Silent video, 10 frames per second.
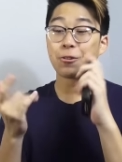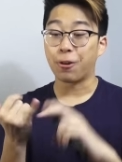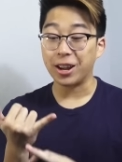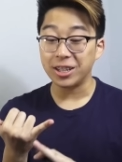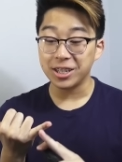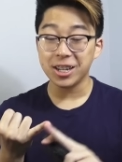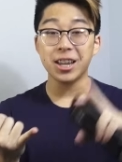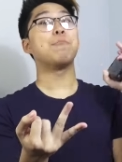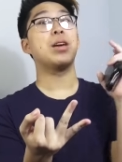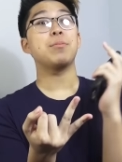cringy,
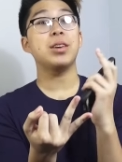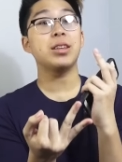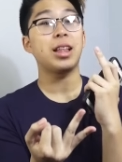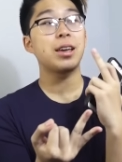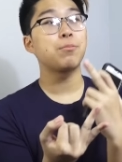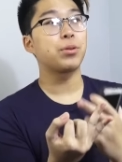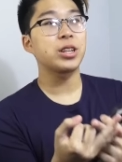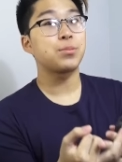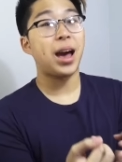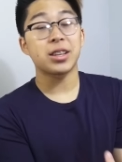maybe like
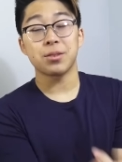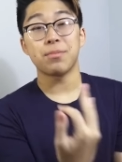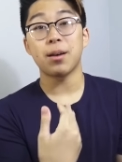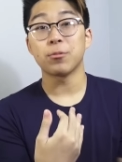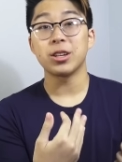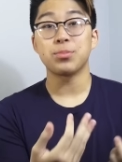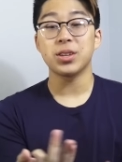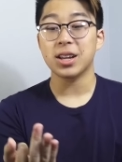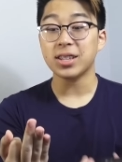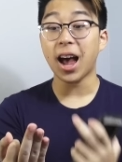brings back some memories
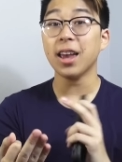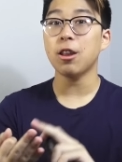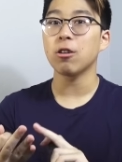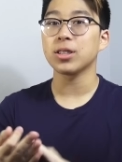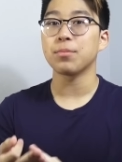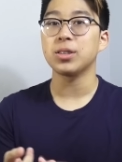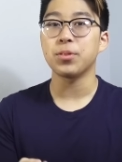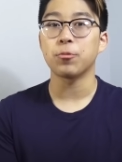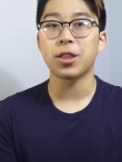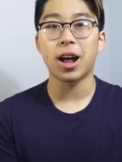because I know some of these
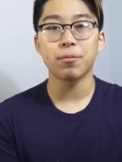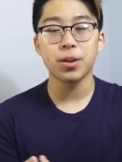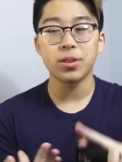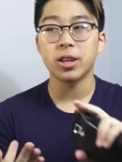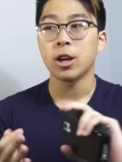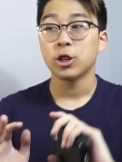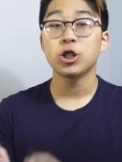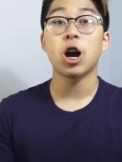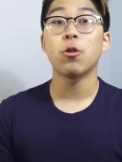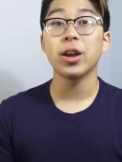people that I'm gonna be
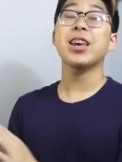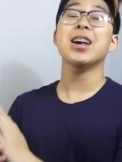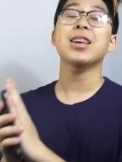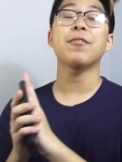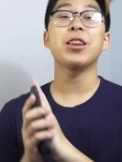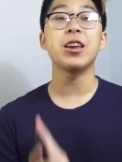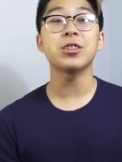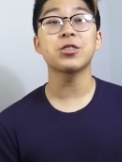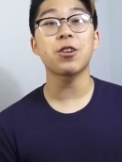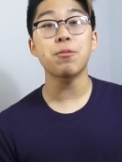showing. If you guys have an
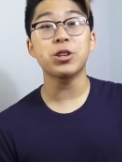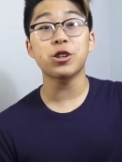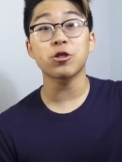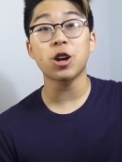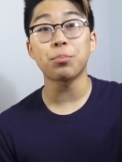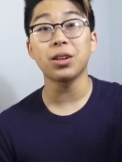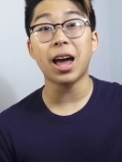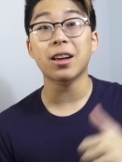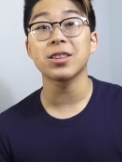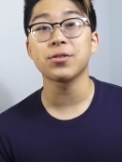Instagram, be sure to drop a
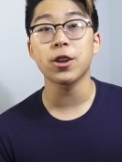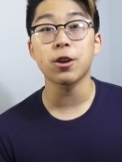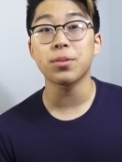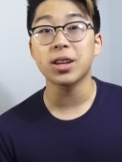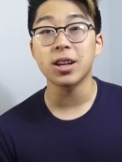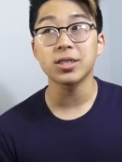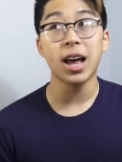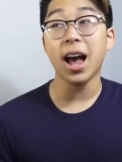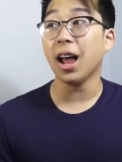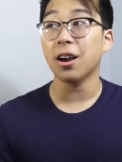like on this video because
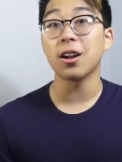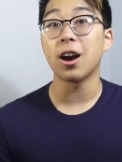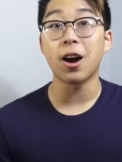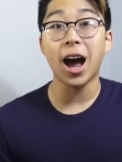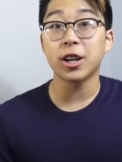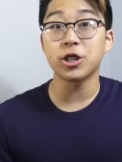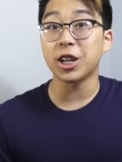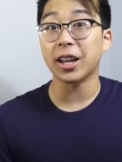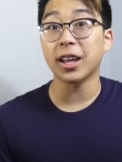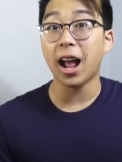I don't know, I can
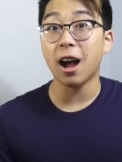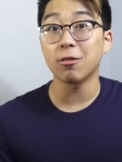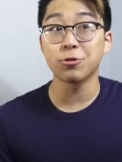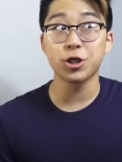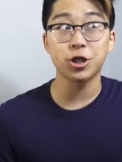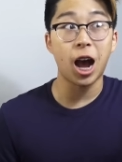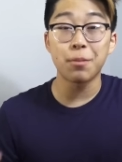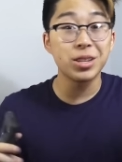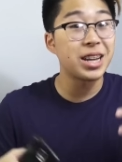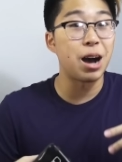check it out. Just
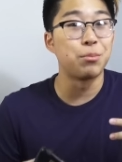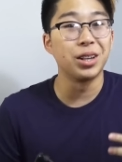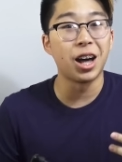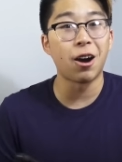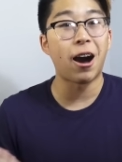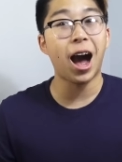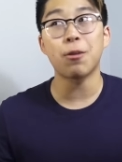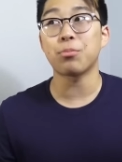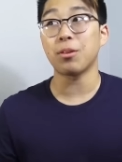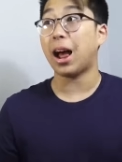comment down below,
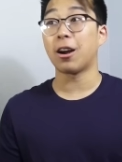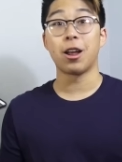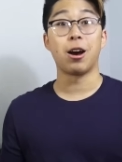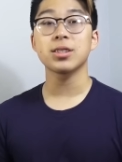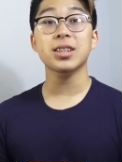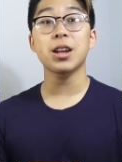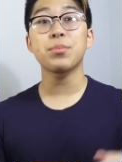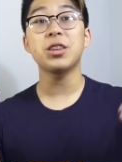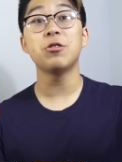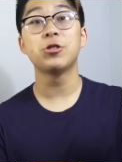I'll, I don't know. This is gonna
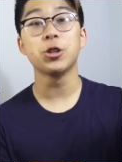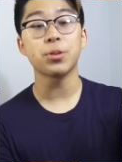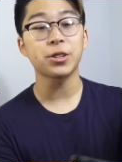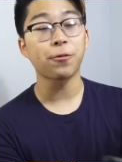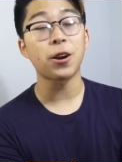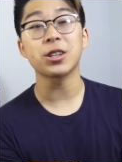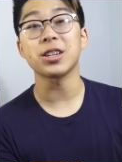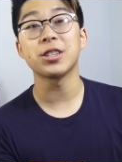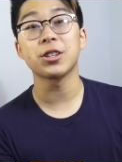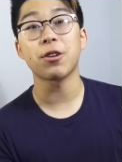be YouTuber's
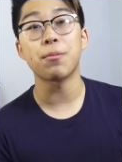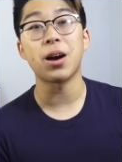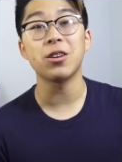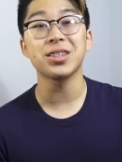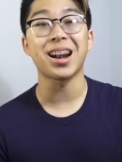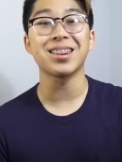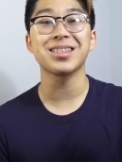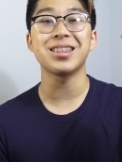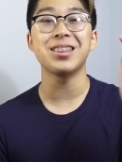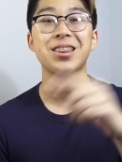first Instagram post and I'll
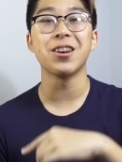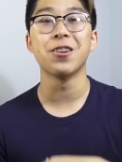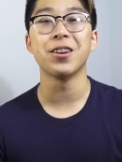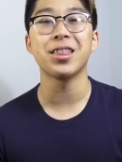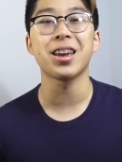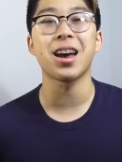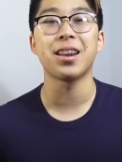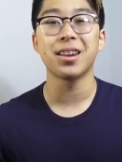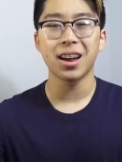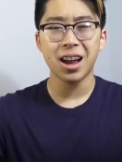see you in the
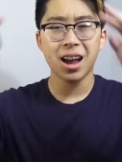end.